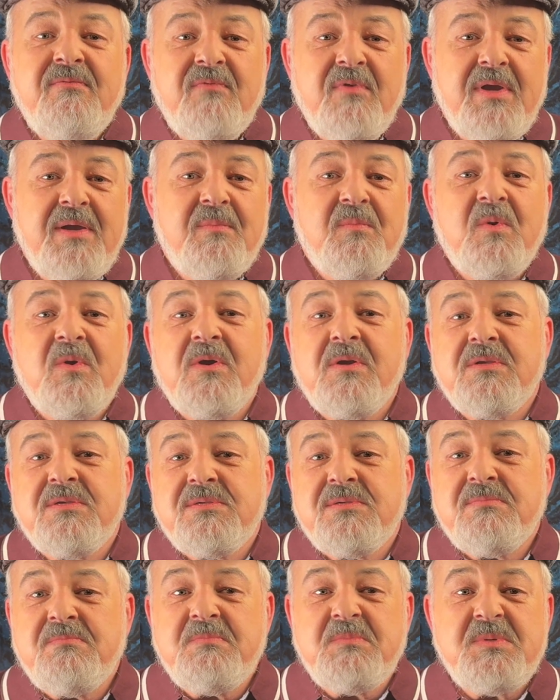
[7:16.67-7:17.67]

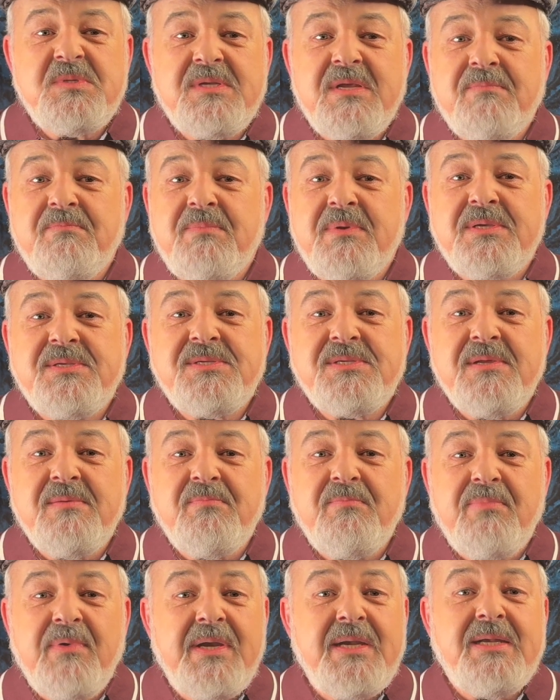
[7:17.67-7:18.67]
frameworks,
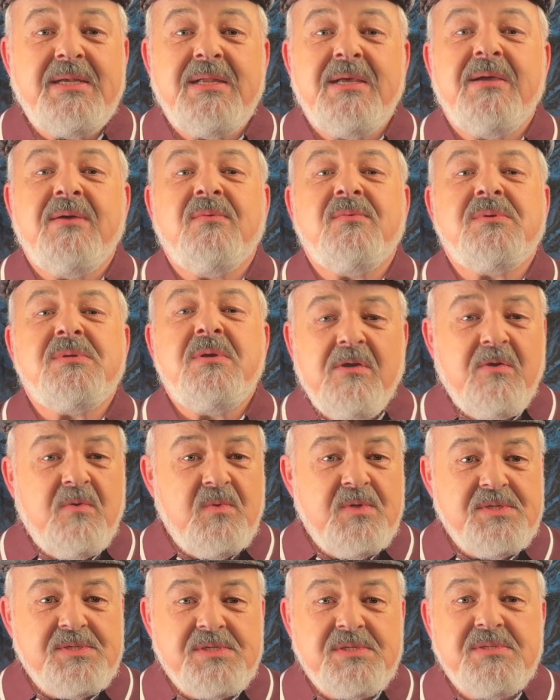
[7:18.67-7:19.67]
step-by-step breakdowns,
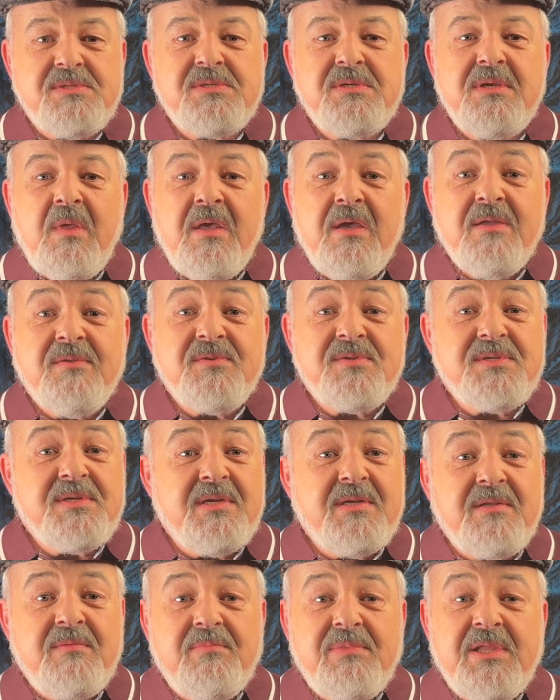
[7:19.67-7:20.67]
quizzes, and
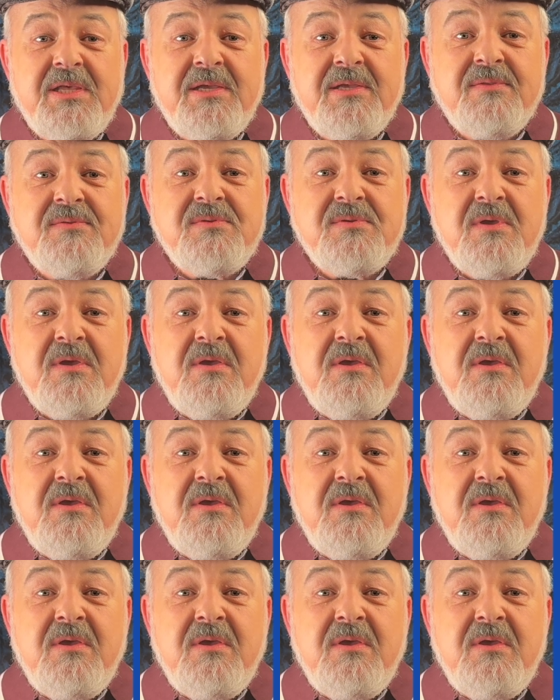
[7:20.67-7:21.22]
study plans.